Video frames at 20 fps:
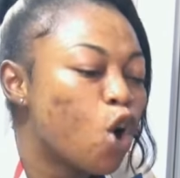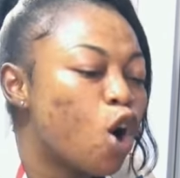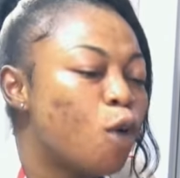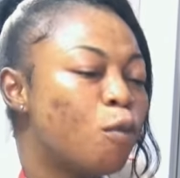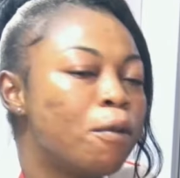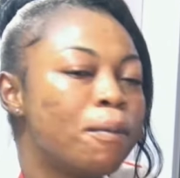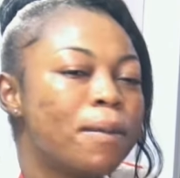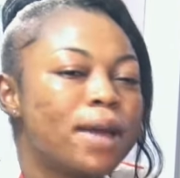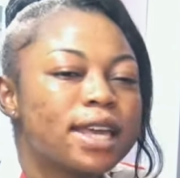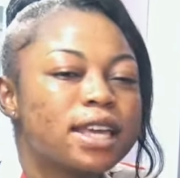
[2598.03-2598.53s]

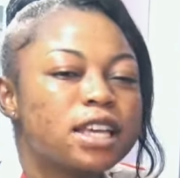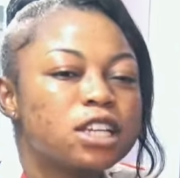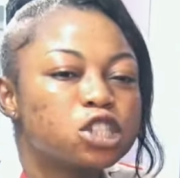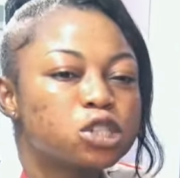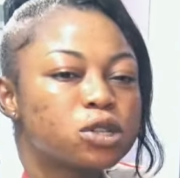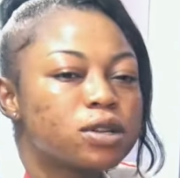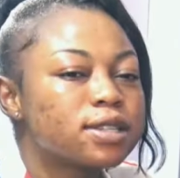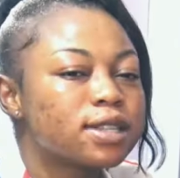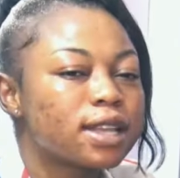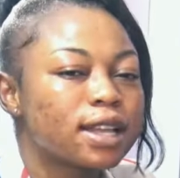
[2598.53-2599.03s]
No make
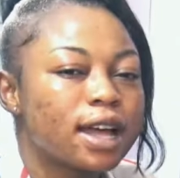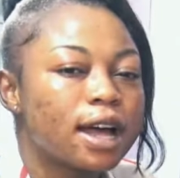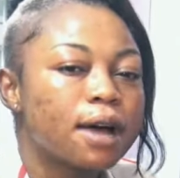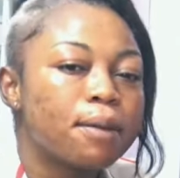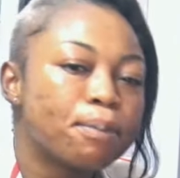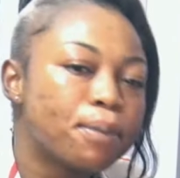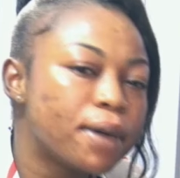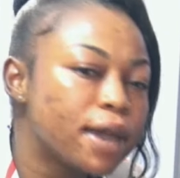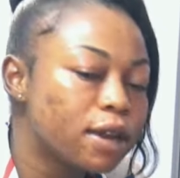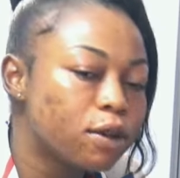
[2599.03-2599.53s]
sure se
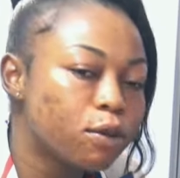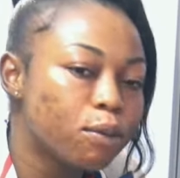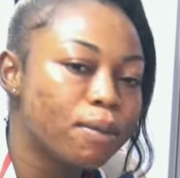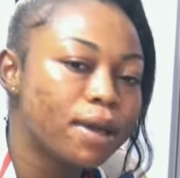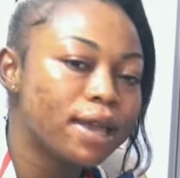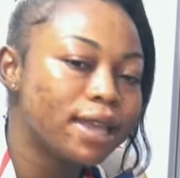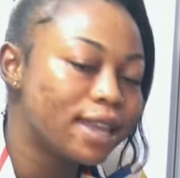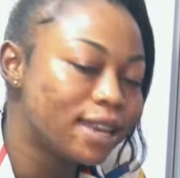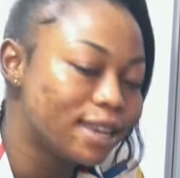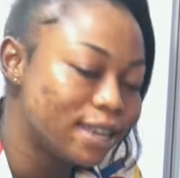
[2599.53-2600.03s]
campaign be
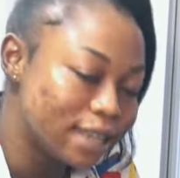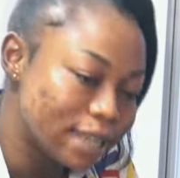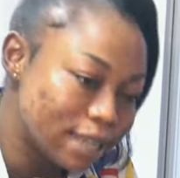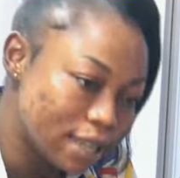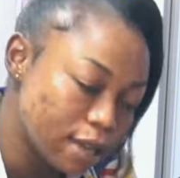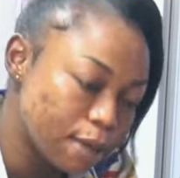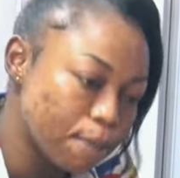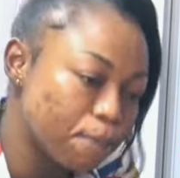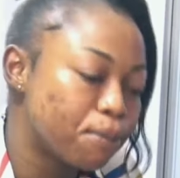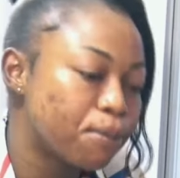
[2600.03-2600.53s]
ye
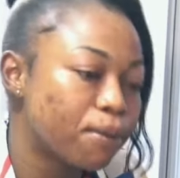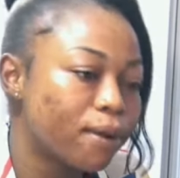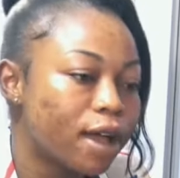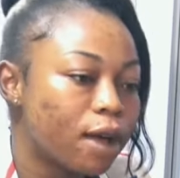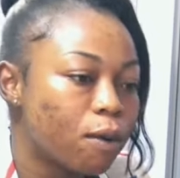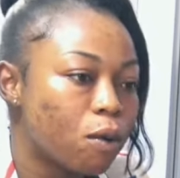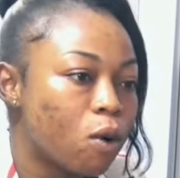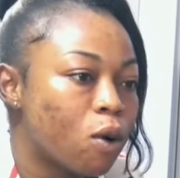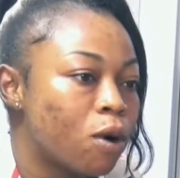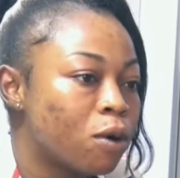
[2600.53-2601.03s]
deep e
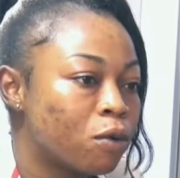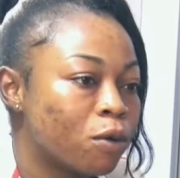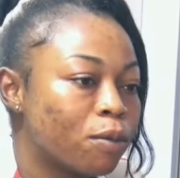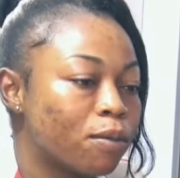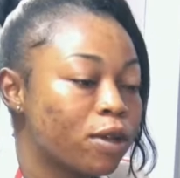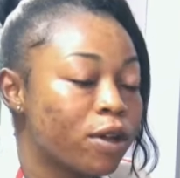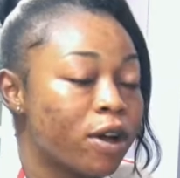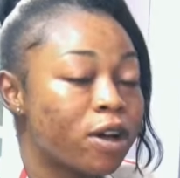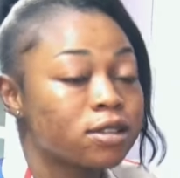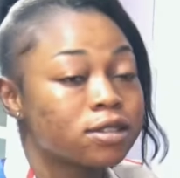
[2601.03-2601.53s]
wo honom
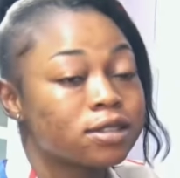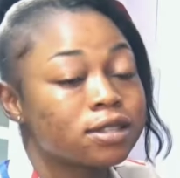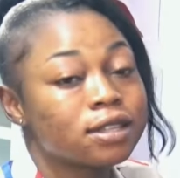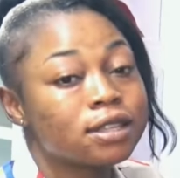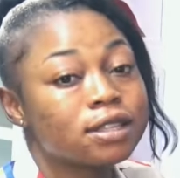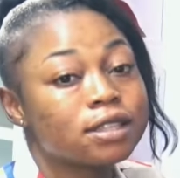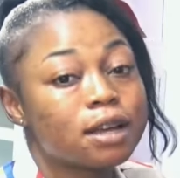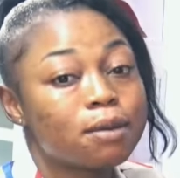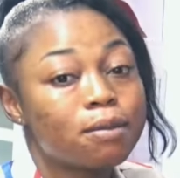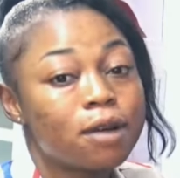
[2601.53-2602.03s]
because
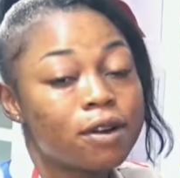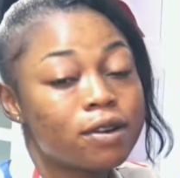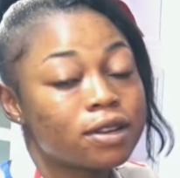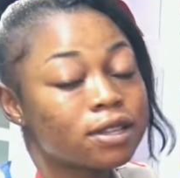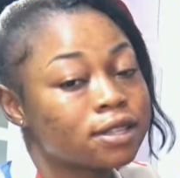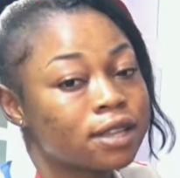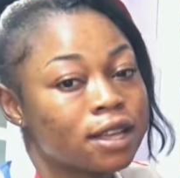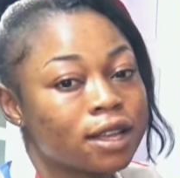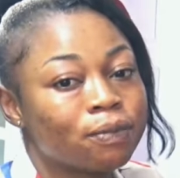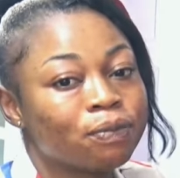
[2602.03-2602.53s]
Tita
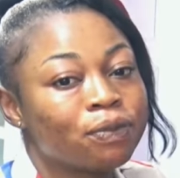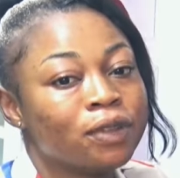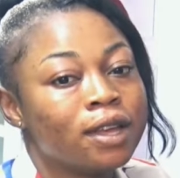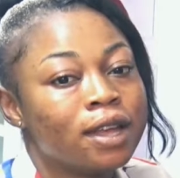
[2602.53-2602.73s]
Morrison